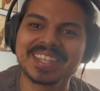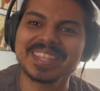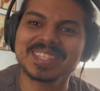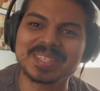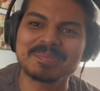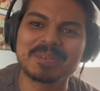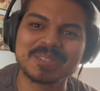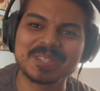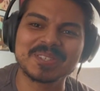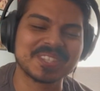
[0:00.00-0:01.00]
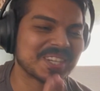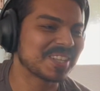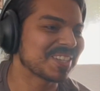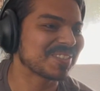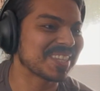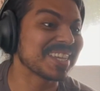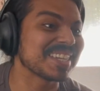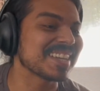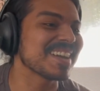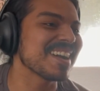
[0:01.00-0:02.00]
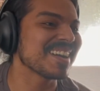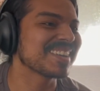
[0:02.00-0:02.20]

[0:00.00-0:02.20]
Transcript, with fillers: these emotional, psychological things. Ah!